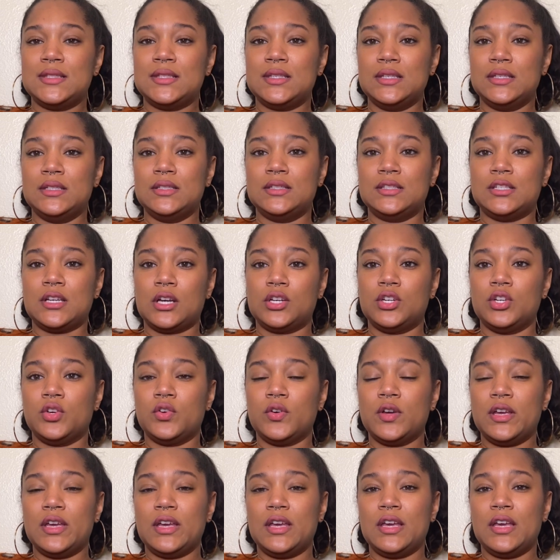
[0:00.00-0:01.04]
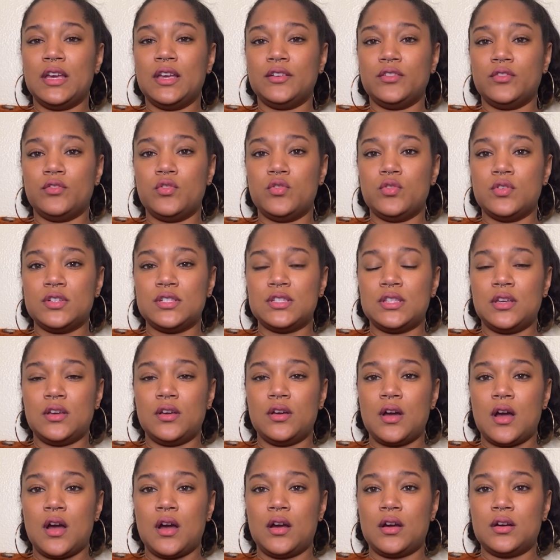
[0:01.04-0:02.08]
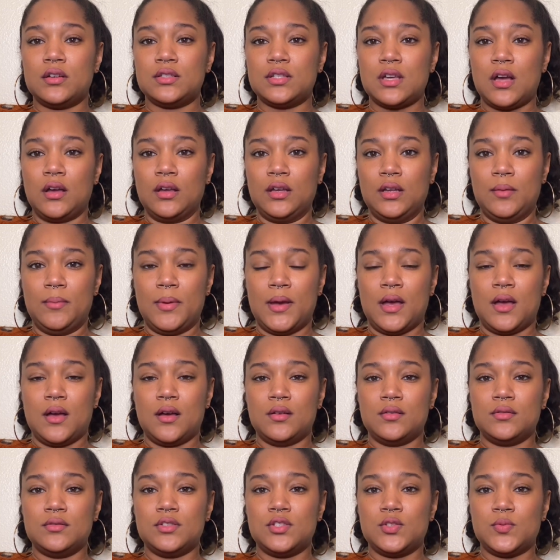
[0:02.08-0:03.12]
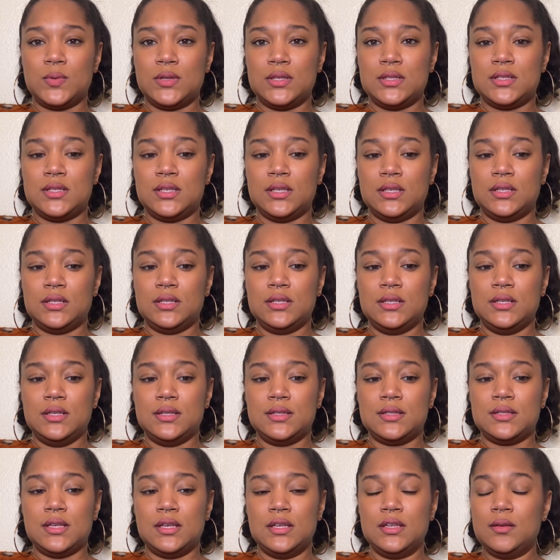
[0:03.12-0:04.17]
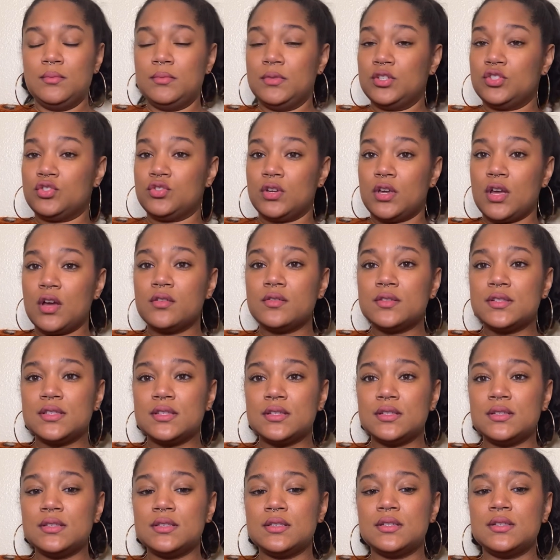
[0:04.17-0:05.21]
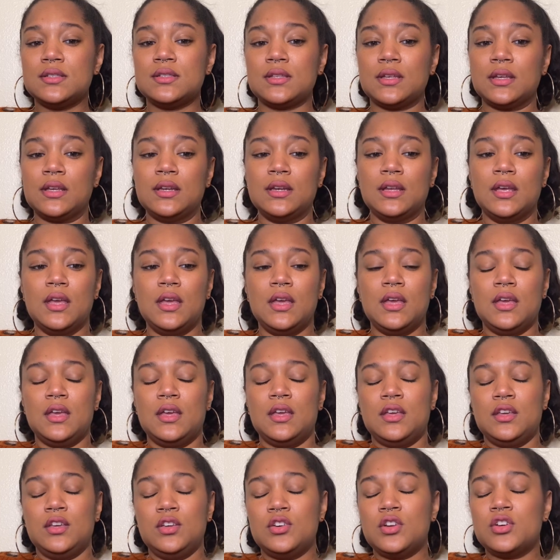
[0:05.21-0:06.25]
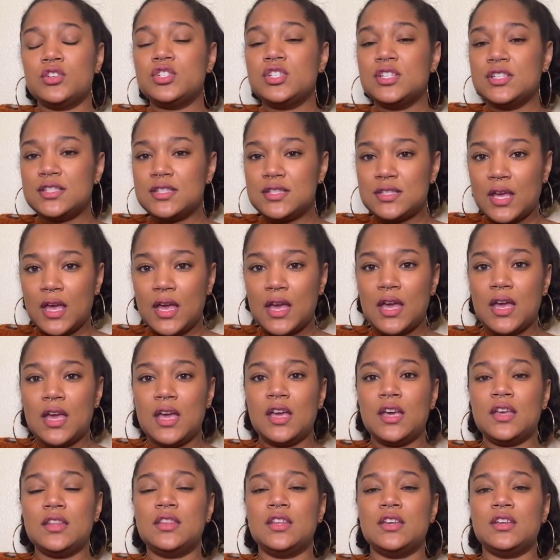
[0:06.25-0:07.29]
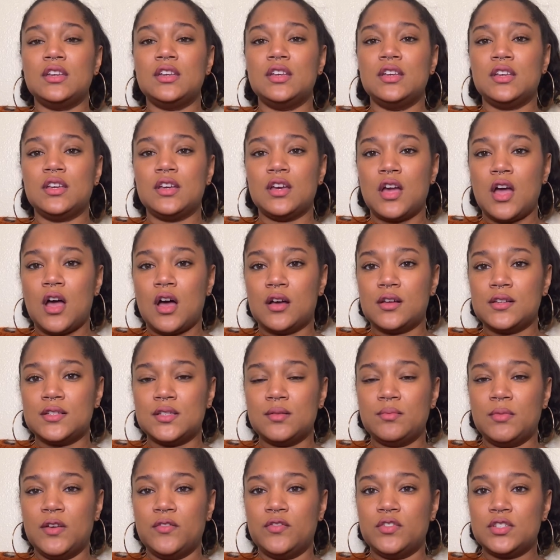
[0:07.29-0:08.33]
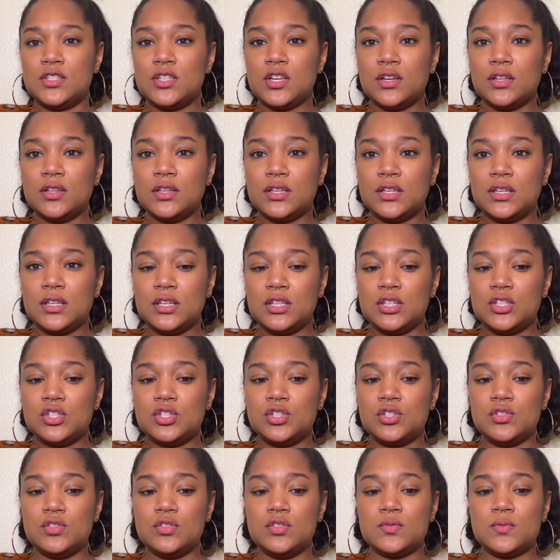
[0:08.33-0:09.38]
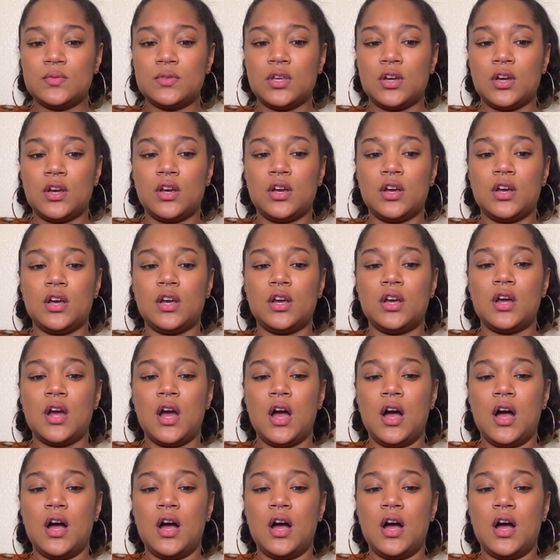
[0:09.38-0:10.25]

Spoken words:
Tea and Dr. Greg, and of course they are talking about Sweet Tea's endometriosis, and you know, she said that it could cause some infertility issues with her.